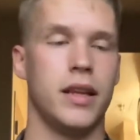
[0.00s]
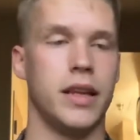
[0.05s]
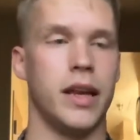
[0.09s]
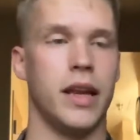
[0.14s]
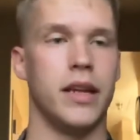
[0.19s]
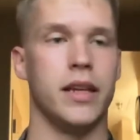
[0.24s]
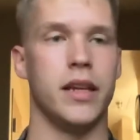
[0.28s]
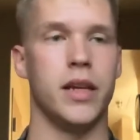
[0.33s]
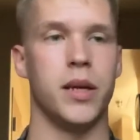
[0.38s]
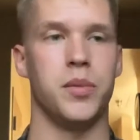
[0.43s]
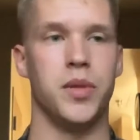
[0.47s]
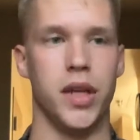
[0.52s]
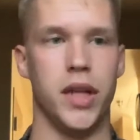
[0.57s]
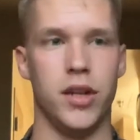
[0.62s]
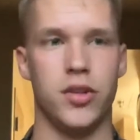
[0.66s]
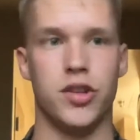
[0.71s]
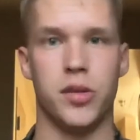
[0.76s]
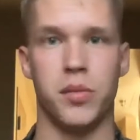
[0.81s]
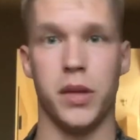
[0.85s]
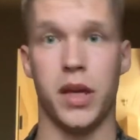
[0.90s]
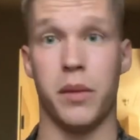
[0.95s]
ended up
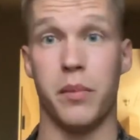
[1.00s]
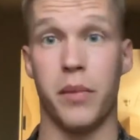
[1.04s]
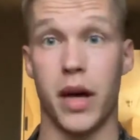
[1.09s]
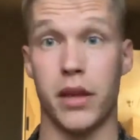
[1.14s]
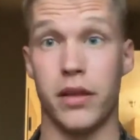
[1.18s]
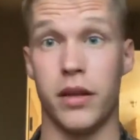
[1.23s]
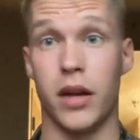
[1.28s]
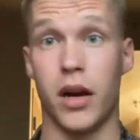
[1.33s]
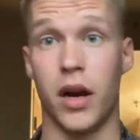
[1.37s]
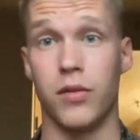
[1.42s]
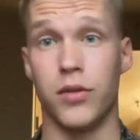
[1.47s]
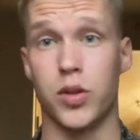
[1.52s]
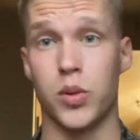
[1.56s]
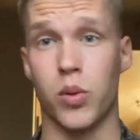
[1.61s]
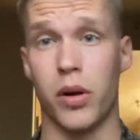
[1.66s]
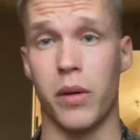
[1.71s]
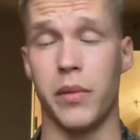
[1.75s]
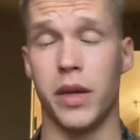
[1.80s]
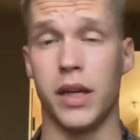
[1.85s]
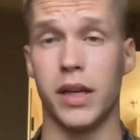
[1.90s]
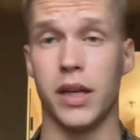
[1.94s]
teaching me a method of
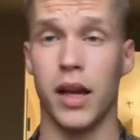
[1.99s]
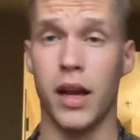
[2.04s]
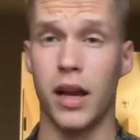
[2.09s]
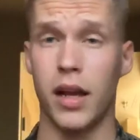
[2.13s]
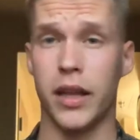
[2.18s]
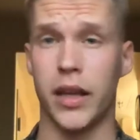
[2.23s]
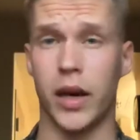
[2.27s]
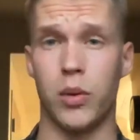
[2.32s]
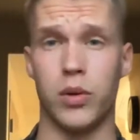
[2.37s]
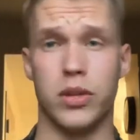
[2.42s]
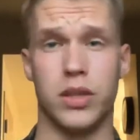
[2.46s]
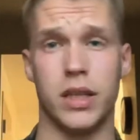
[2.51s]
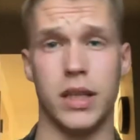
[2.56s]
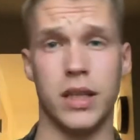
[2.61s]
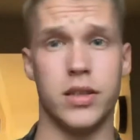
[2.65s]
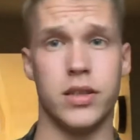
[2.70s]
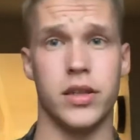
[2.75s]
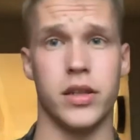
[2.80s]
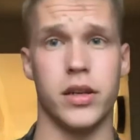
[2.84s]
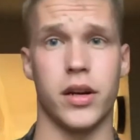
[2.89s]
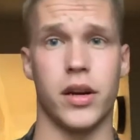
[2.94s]
swimming that was
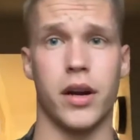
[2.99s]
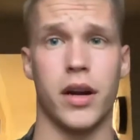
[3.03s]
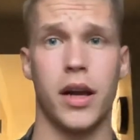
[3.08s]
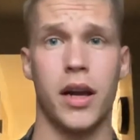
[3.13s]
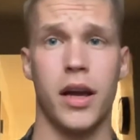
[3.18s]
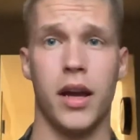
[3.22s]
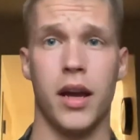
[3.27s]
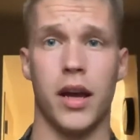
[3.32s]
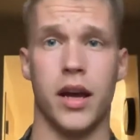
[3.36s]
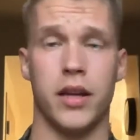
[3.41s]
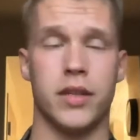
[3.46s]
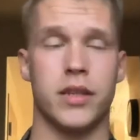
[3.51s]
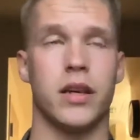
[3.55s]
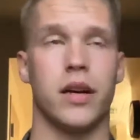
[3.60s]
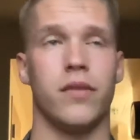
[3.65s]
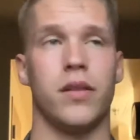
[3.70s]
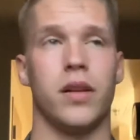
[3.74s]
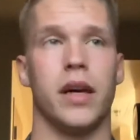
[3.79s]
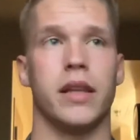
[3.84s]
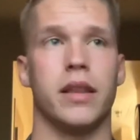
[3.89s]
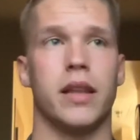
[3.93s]
easier and
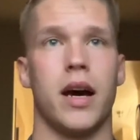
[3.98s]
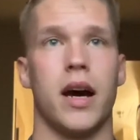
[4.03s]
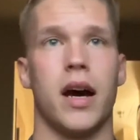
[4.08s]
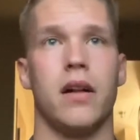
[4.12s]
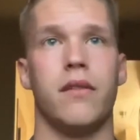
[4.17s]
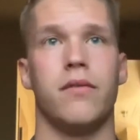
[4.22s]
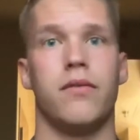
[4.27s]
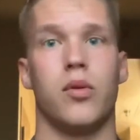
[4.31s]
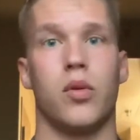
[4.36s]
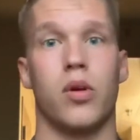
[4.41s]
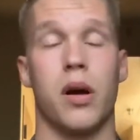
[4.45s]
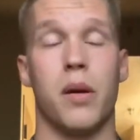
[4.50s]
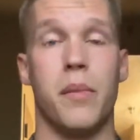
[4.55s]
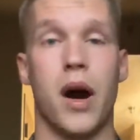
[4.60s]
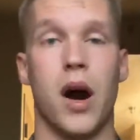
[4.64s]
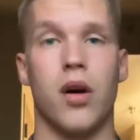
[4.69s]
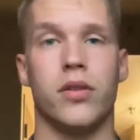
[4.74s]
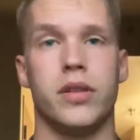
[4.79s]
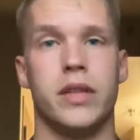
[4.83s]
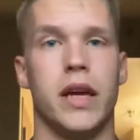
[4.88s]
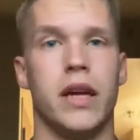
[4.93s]
stuff like that for
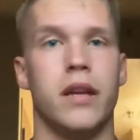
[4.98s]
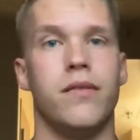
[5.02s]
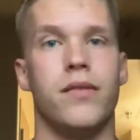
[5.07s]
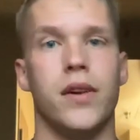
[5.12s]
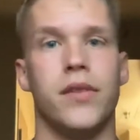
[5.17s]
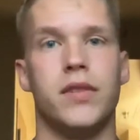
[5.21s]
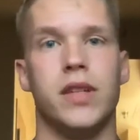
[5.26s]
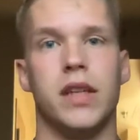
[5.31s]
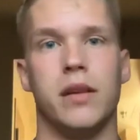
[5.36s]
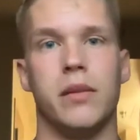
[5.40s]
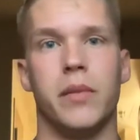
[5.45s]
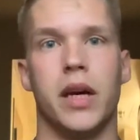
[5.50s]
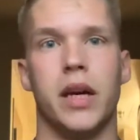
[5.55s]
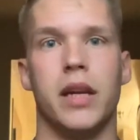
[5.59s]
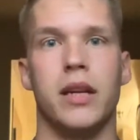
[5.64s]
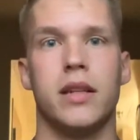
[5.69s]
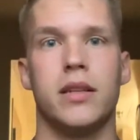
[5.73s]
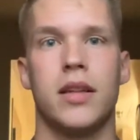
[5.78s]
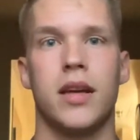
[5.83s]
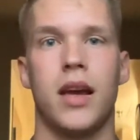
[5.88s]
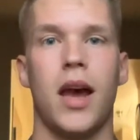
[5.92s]
about 10-15
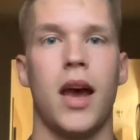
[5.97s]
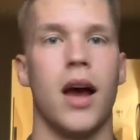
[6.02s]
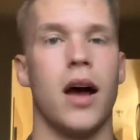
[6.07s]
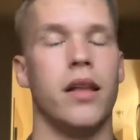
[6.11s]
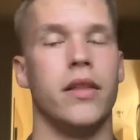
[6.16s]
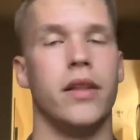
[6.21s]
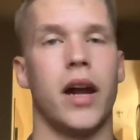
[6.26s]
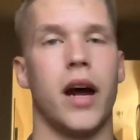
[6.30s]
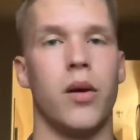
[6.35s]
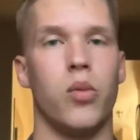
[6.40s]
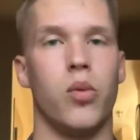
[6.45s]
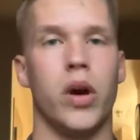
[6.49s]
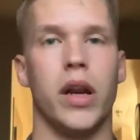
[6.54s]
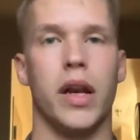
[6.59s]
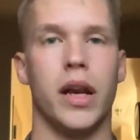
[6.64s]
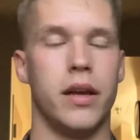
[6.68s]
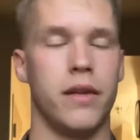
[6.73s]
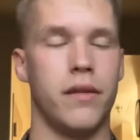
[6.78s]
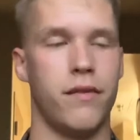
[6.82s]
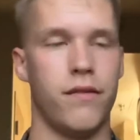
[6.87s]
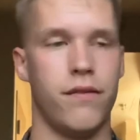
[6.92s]
minutes, and then I went
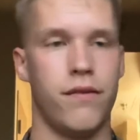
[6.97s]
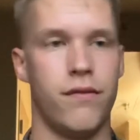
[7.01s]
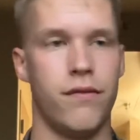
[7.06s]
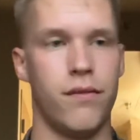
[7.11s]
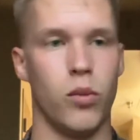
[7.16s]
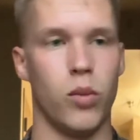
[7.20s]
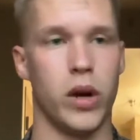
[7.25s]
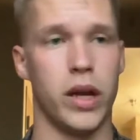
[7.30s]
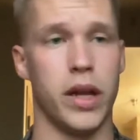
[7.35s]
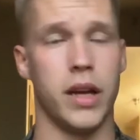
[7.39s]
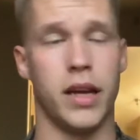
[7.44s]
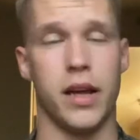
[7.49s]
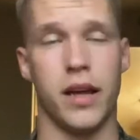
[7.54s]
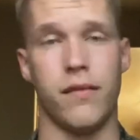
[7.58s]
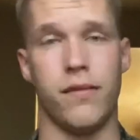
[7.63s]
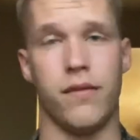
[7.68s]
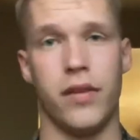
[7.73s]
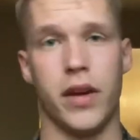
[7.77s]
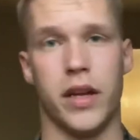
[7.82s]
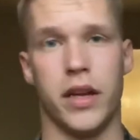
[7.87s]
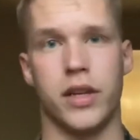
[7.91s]
in
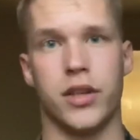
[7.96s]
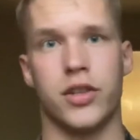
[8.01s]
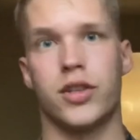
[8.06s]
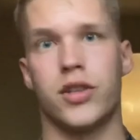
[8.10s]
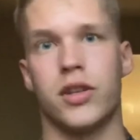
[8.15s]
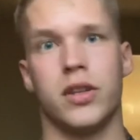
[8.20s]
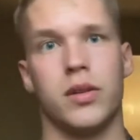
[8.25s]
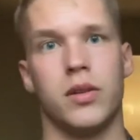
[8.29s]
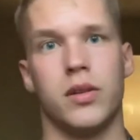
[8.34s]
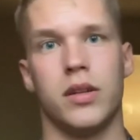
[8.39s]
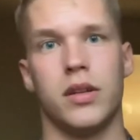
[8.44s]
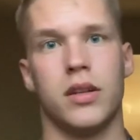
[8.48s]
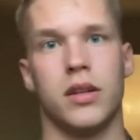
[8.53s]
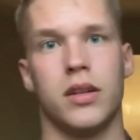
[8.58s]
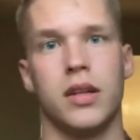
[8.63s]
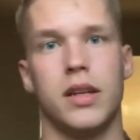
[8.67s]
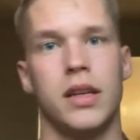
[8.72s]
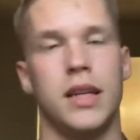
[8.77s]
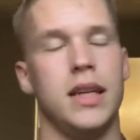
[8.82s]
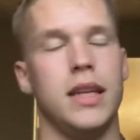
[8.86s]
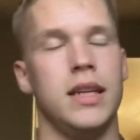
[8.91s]
and finished
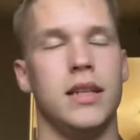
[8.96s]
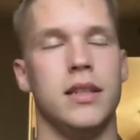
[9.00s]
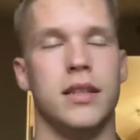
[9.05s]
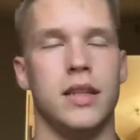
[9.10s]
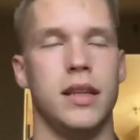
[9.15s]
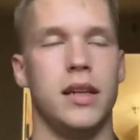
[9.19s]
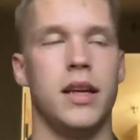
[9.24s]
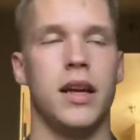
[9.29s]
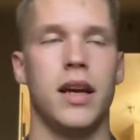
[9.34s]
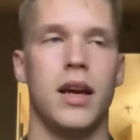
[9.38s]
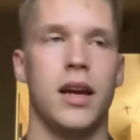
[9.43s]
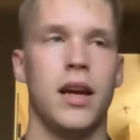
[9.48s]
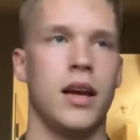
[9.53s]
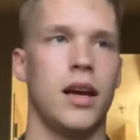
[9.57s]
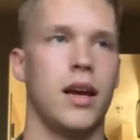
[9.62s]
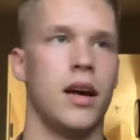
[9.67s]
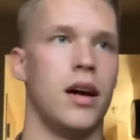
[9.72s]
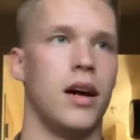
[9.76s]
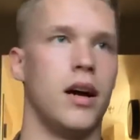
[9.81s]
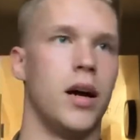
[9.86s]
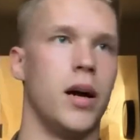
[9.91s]
easy,
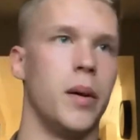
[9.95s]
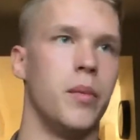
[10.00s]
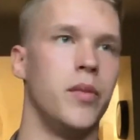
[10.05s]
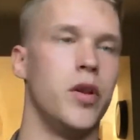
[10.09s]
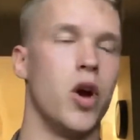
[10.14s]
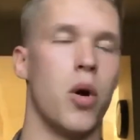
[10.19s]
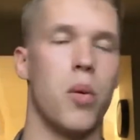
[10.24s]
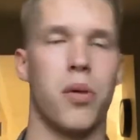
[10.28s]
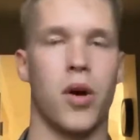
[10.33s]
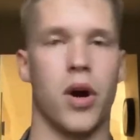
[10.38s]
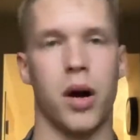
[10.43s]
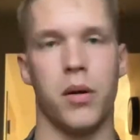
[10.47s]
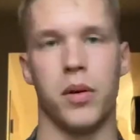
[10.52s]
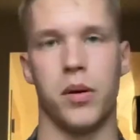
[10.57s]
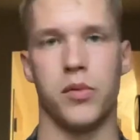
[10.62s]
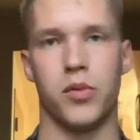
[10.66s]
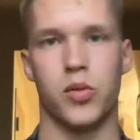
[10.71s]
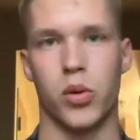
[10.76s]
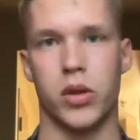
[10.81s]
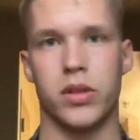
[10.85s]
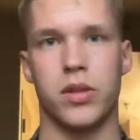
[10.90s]
no
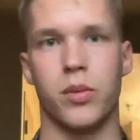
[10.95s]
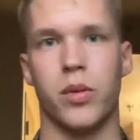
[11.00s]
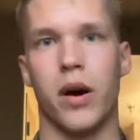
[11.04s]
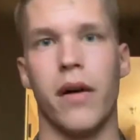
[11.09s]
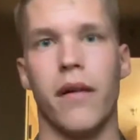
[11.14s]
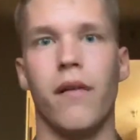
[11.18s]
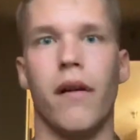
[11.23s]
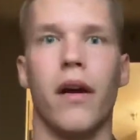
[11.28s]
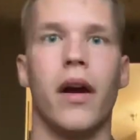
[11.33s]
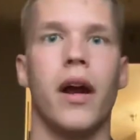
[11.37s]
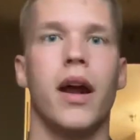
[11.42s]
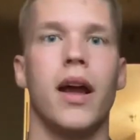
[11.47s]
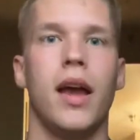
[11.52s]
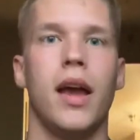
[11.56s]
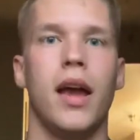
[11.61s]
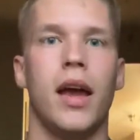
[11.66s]
problems whatsoever.